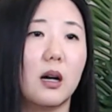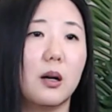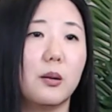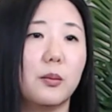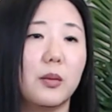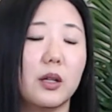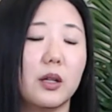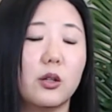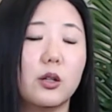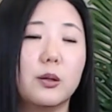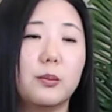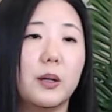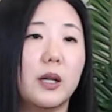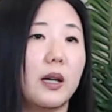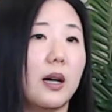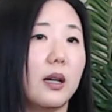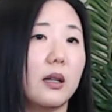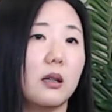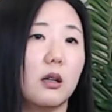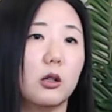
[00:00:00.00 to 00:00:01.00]
It could be
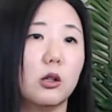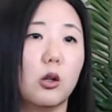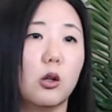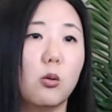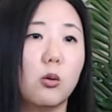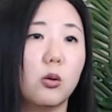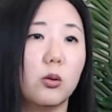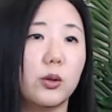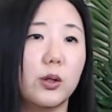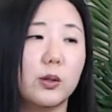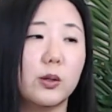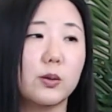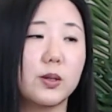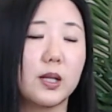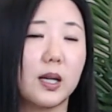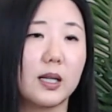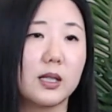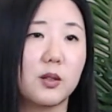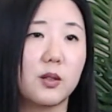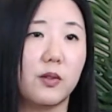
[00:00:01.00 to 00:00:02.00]
at a local
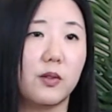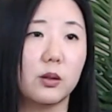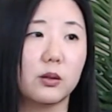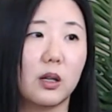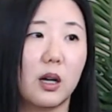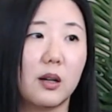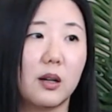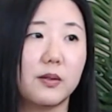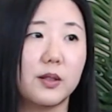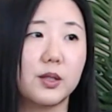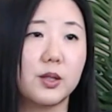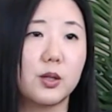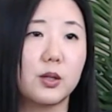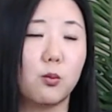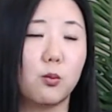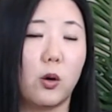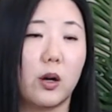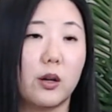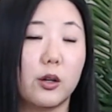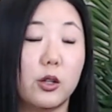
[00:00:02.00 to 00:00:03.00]
USCIS field office
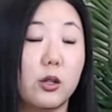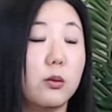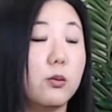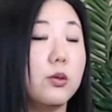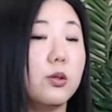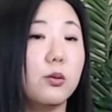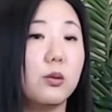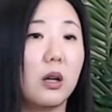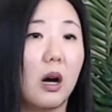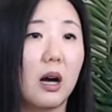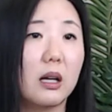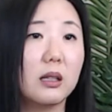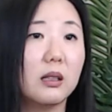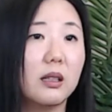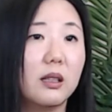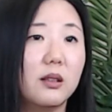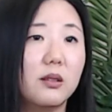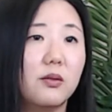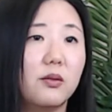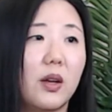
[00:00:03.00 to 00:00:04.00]
where you do not
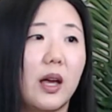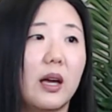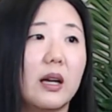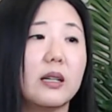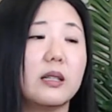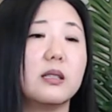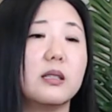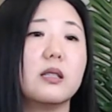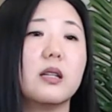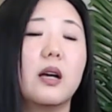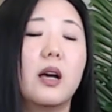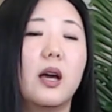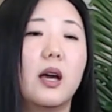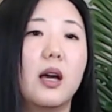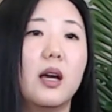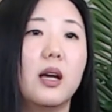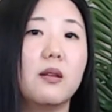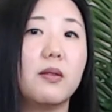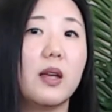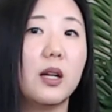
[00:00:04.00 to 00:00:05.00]
live, and
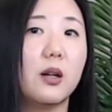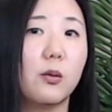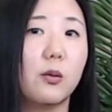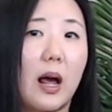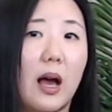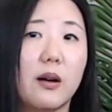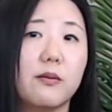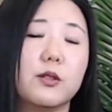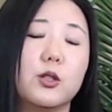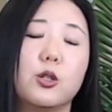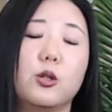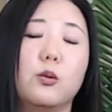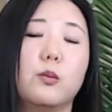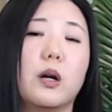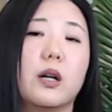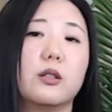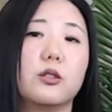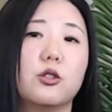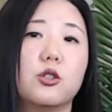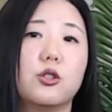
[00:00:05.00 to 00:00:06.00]
if they don't have too
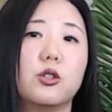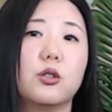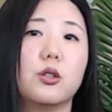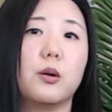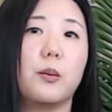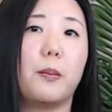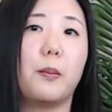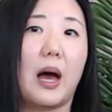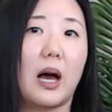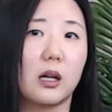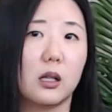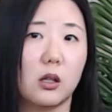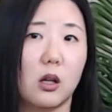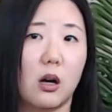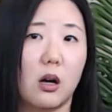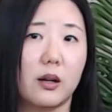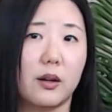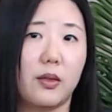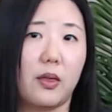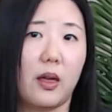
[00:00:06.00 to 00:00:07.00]
much
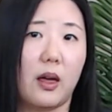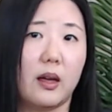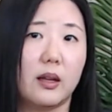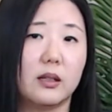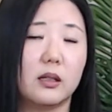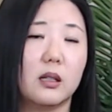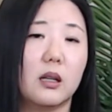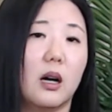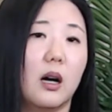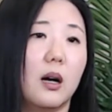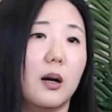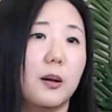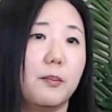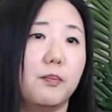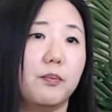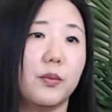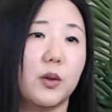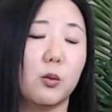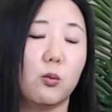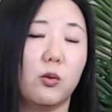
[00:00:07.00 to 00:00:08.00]
backlog, then
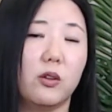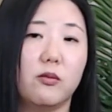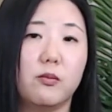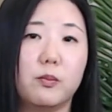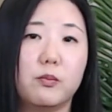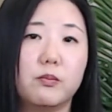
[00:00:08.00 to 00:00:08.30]
we've